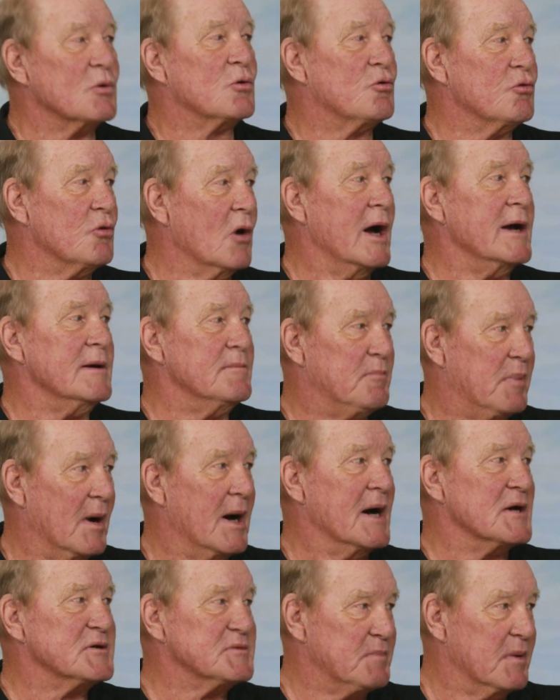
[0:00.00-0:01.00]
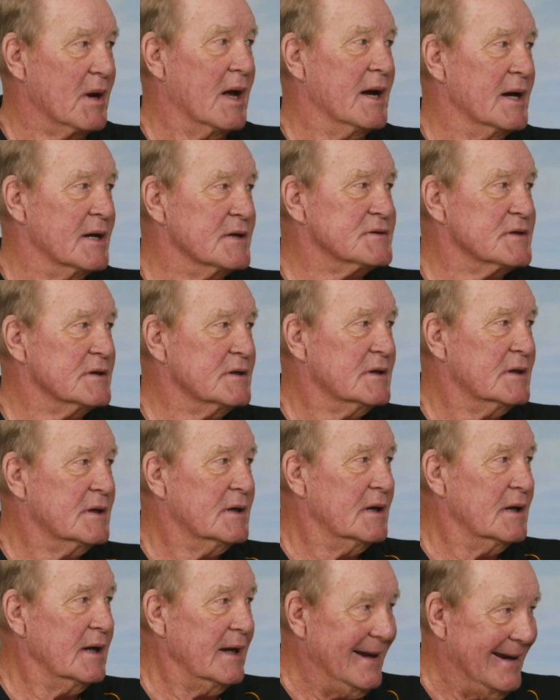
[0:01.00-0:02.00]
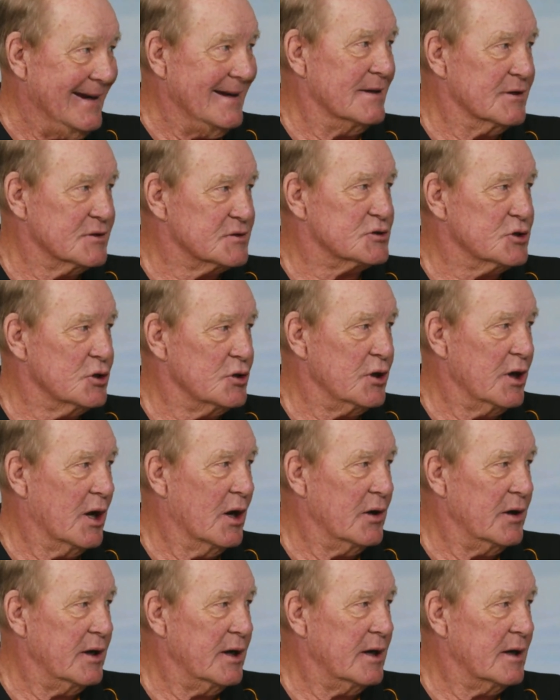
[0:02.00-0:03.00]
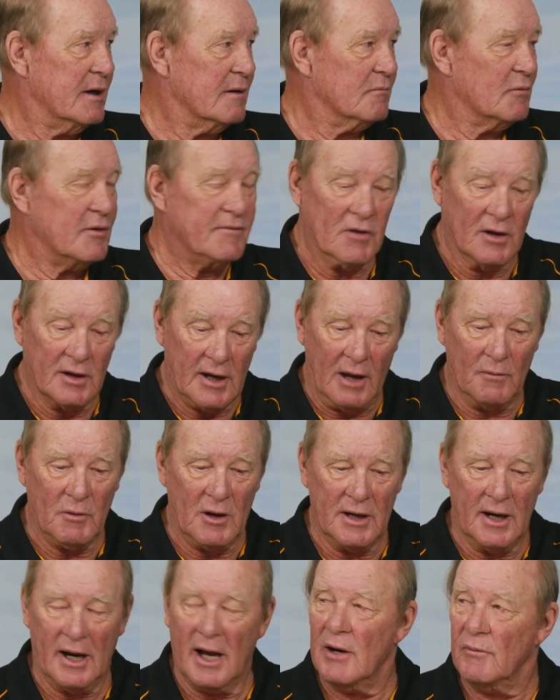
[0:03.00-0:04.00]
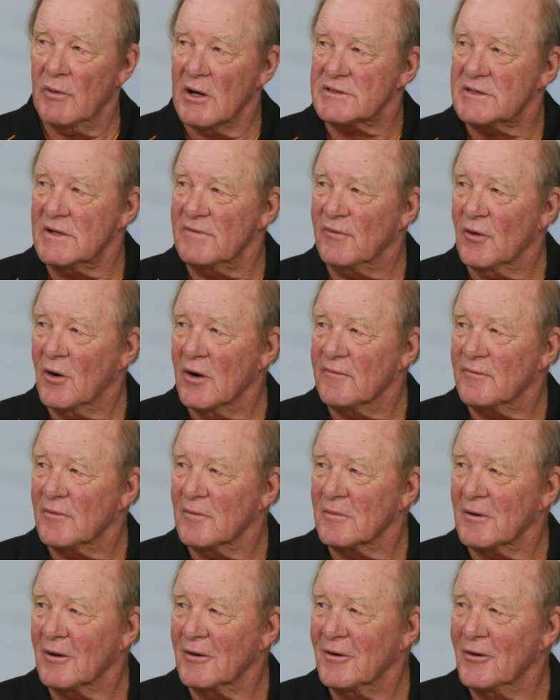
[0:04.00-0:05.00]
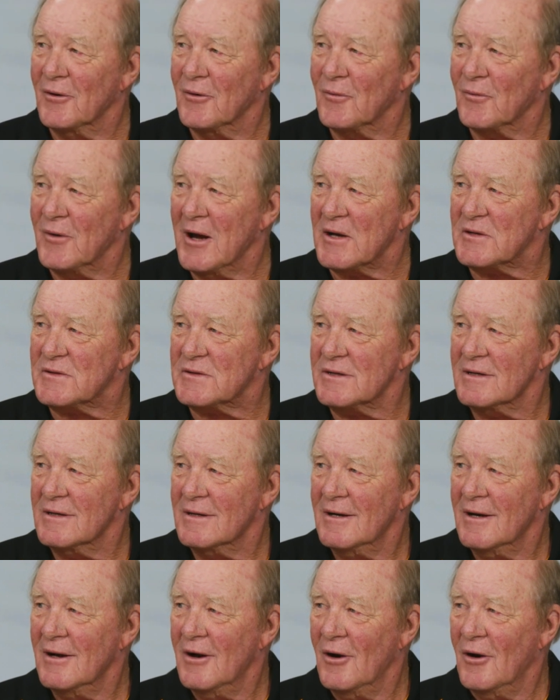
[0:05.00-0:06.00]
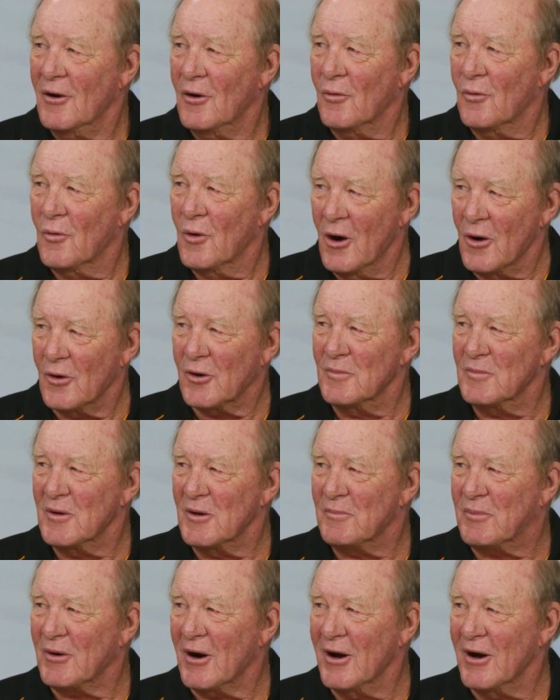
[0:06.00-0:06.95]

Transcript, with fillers: some great past players in the studio here, and we've got another one today, Rexy Voigt from Glenelg. Rex, welcome to the